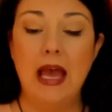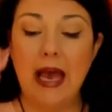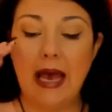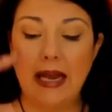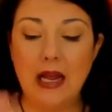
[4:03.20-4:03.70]

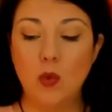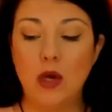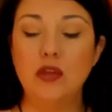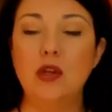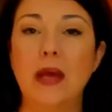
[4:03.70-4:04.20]
And I
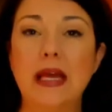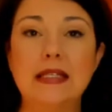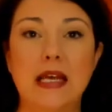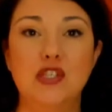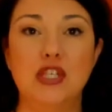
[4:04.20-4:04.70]
want you to pay
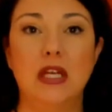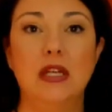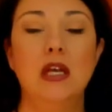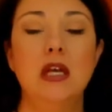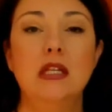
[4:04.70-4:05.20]

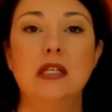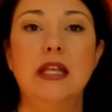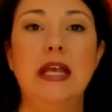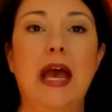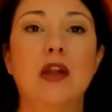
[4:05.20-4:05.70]
attention to
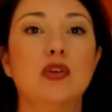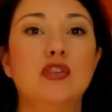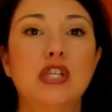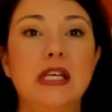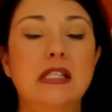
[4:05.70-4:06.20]
the
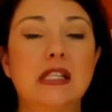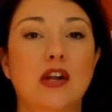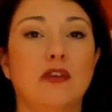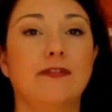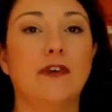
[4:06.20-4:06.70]
energies that
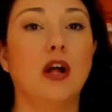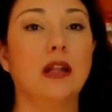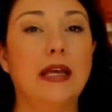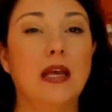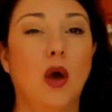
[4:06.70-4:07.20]
are
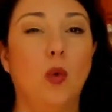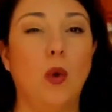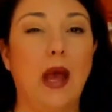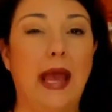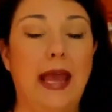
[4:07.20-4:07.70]
falling
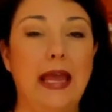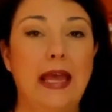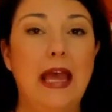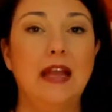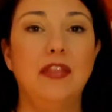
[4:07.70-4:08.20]
away.
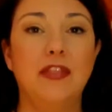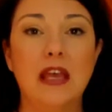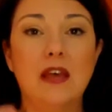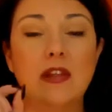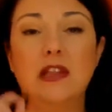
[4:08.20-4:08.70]
And
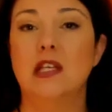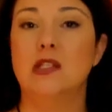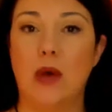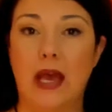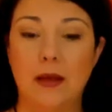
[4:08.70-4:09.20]
think of it this
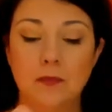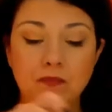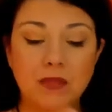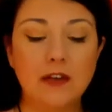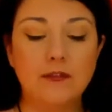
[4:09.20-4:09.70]
way.
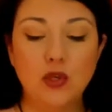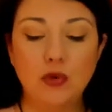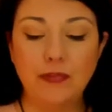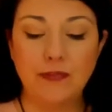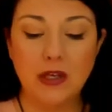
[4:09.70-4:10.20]
If
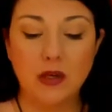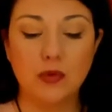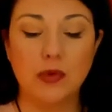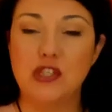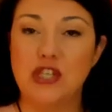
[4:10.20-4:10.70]
you feel
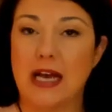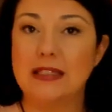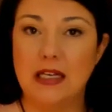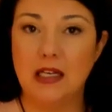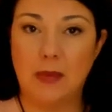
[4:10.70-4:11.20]

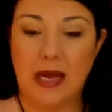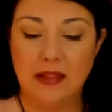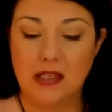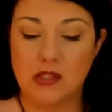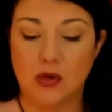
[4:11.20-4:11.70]
rejected by
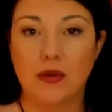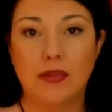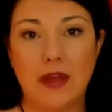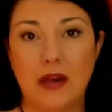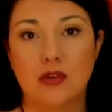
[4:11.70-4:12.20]
this earth
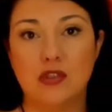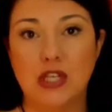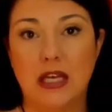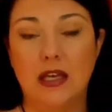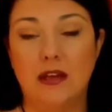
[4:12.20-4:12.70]

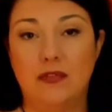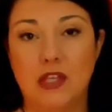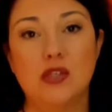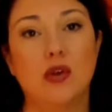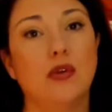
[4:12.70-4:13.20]
energy, if
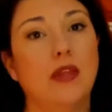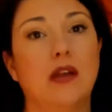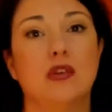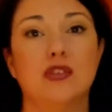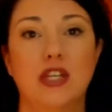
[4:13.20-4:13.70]
this earth
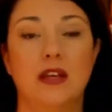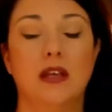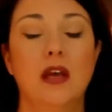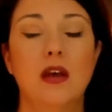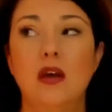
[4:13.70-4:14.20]

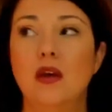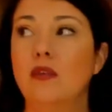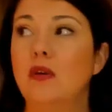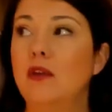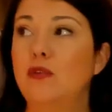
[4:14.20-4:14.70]
energy,
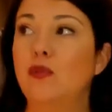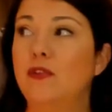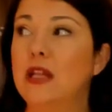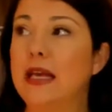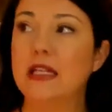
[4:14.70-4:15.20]
if you
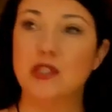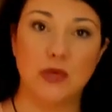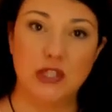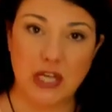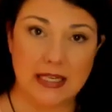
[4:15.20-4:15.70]
feel like it's
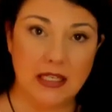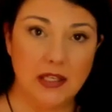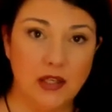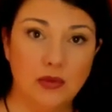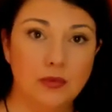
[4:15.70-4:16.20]
rejecting
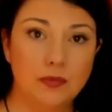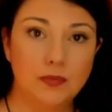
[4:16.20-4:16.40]
you,